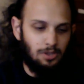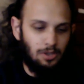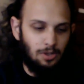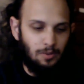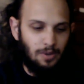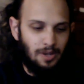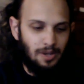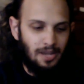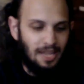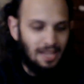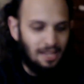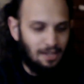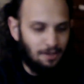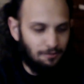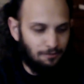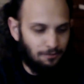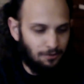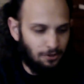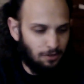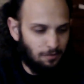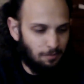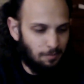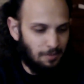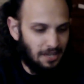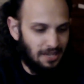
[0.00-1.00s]
you know, a
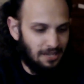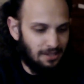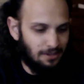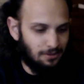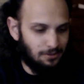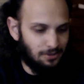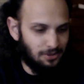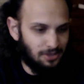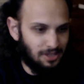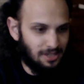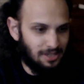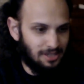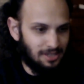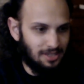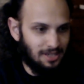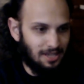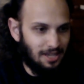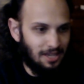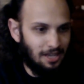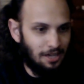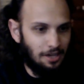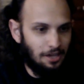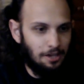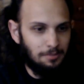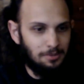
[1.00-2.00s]
handful of panels at a
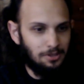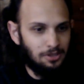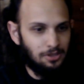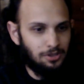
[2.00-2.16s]
time.